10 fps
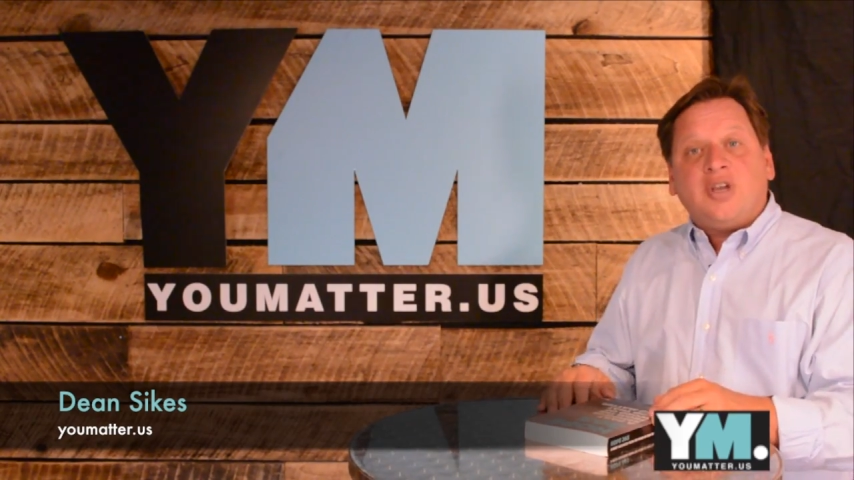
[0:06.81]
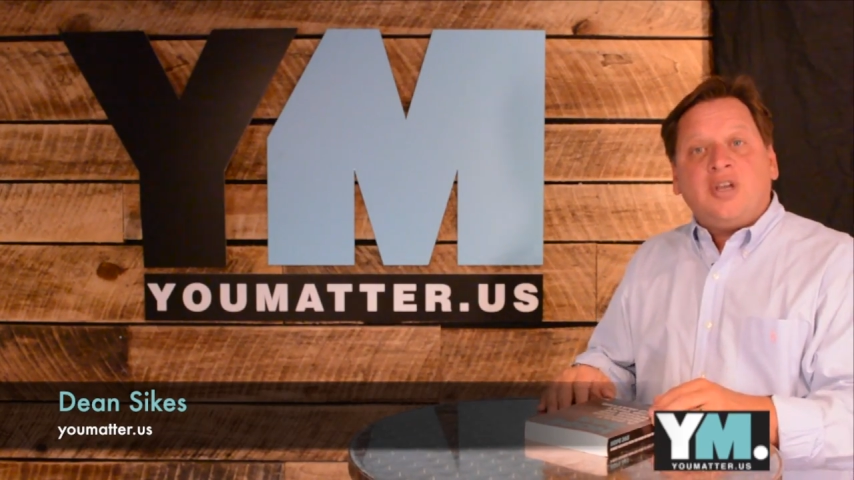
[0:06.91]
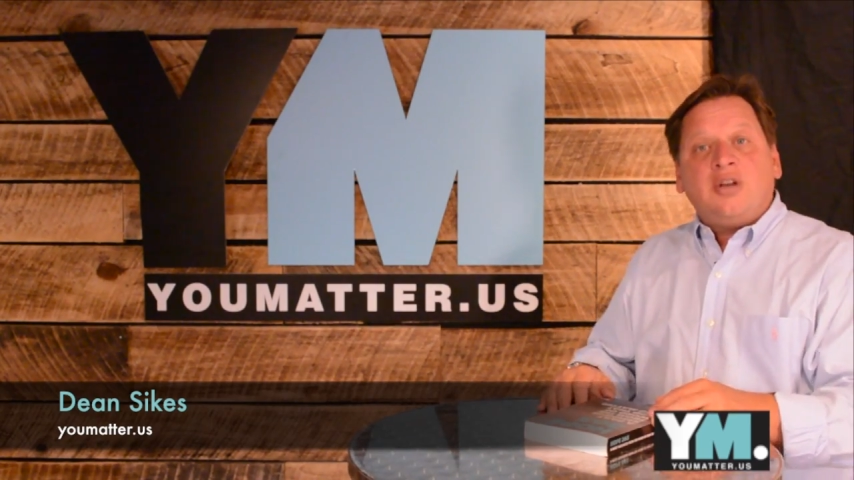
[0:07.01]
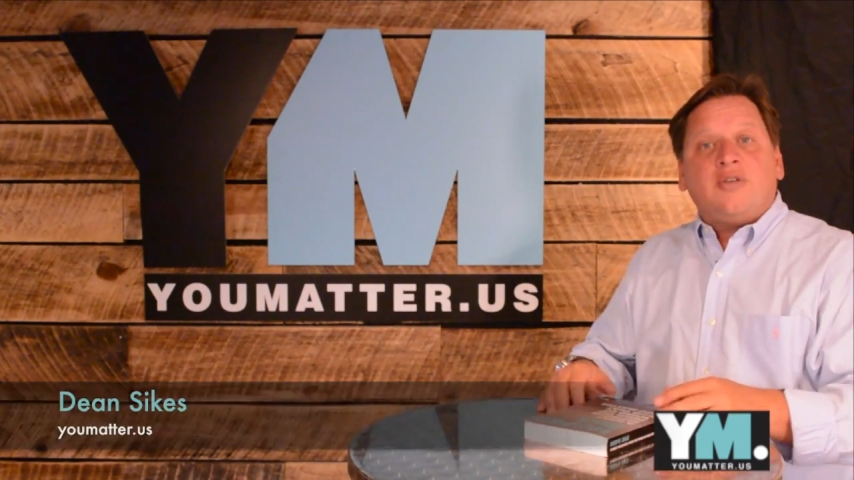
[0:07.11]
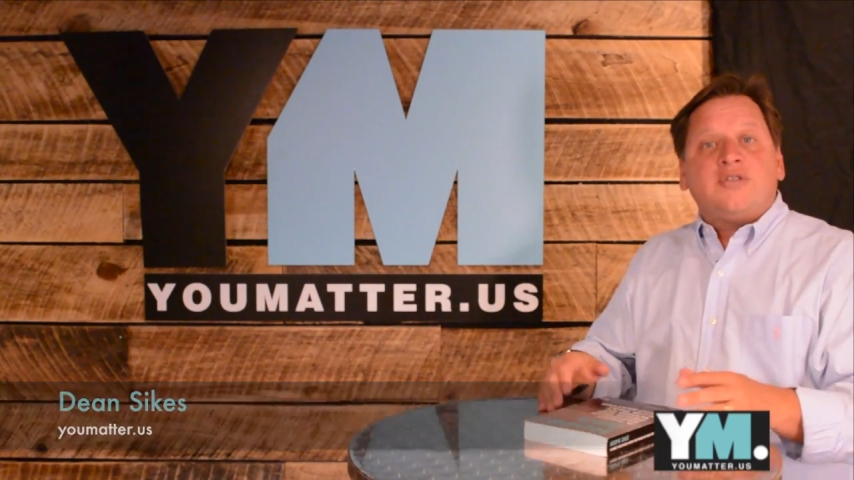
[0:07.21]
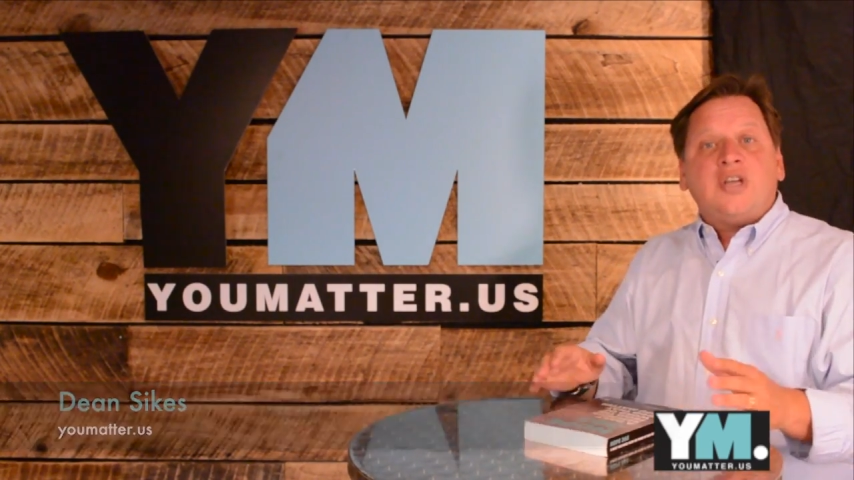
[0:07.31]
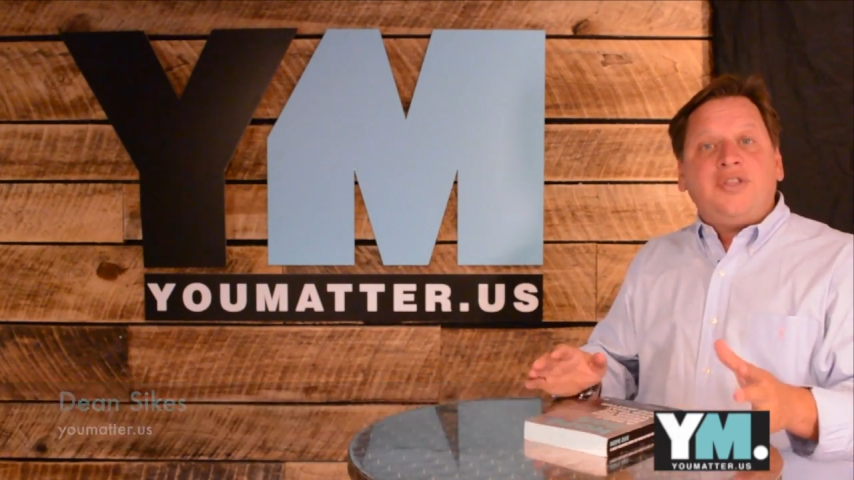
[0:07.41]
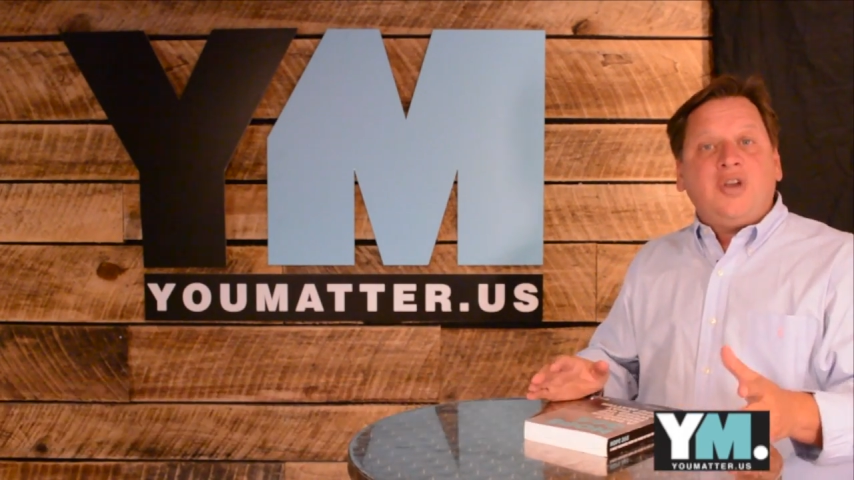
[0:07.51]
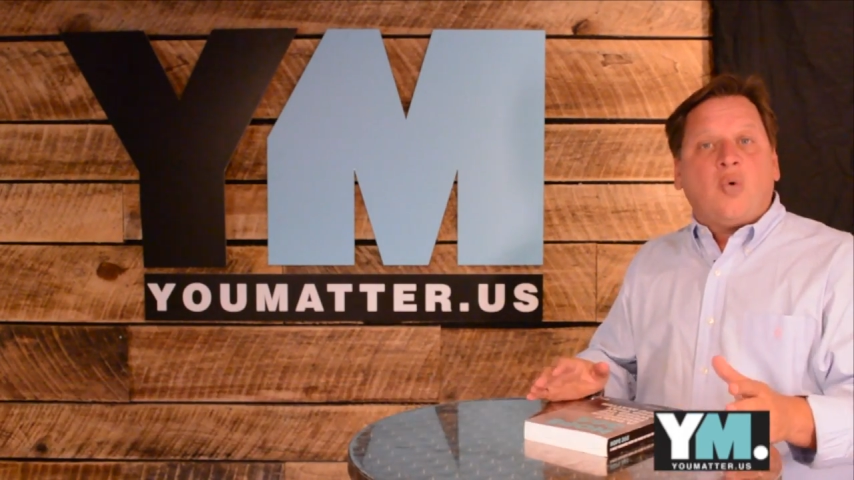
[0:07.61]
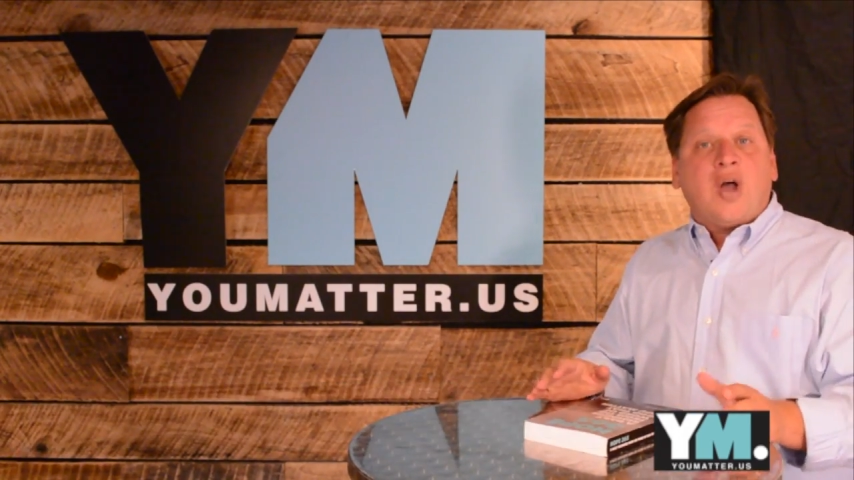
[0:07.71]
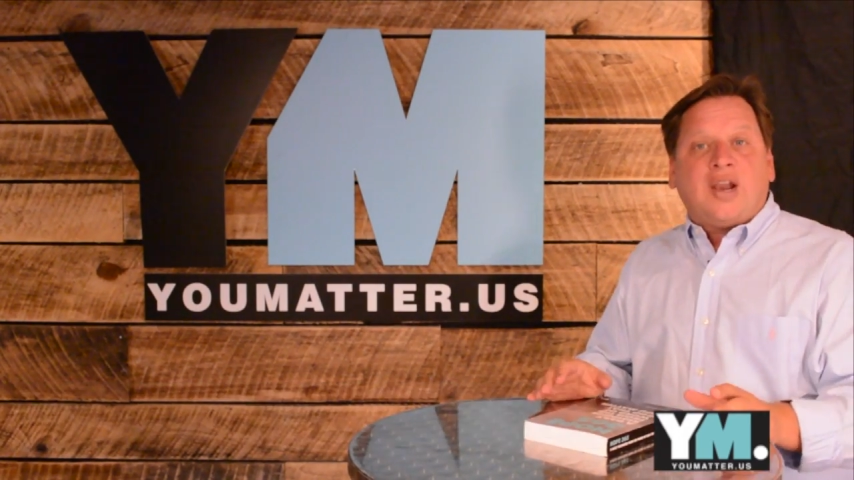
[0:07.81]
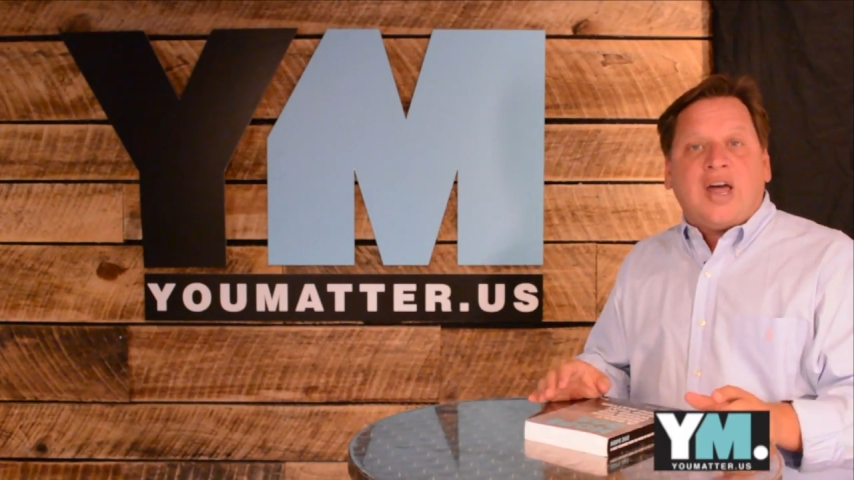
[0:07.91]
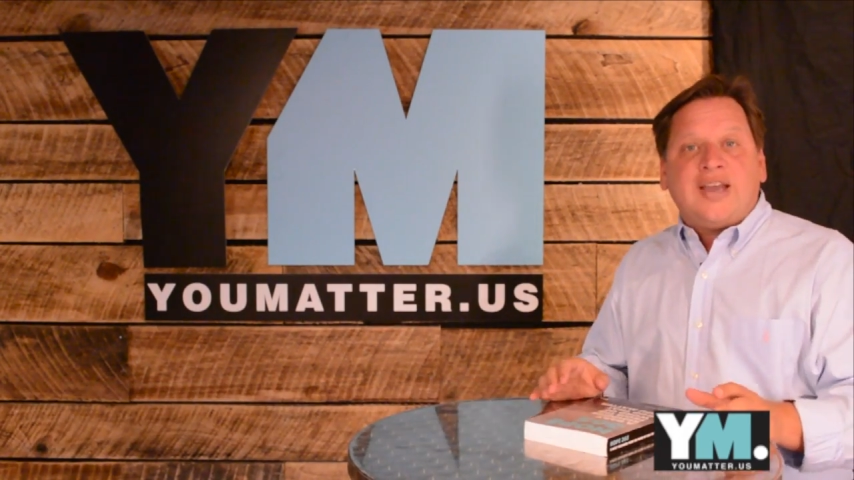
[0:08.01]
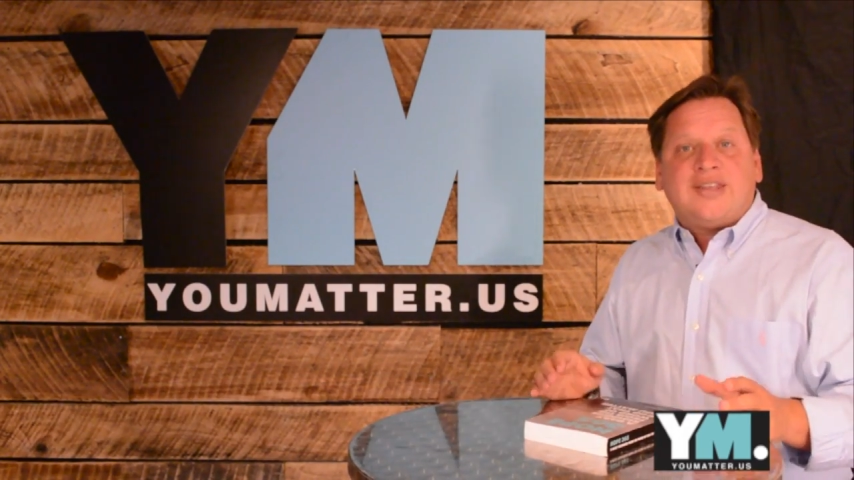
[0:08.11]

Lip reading: You know, there's nothing quite like